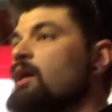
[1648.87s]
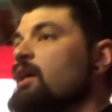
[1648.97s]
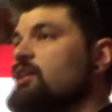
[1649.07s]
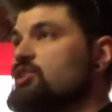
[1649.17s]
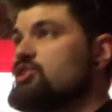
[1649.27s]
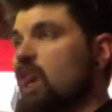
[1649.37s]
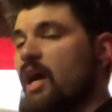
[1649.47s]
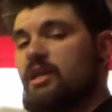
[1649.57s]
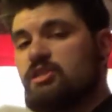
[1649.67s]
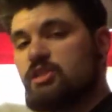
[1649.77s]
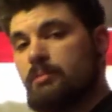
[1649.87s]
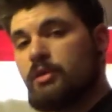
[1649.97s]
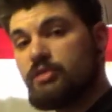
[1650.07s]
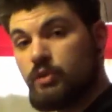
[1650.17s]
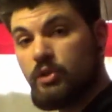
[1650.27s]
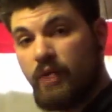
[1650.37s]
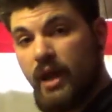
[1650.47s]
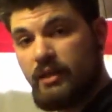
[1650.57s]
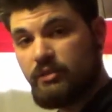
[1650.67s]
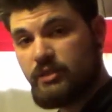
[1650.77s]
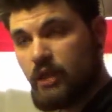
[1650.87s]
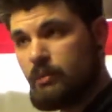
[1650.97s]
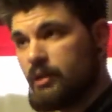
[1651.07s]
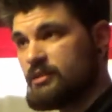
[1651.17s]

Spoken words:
He's this giant jumbo sewer rat that I was talking about.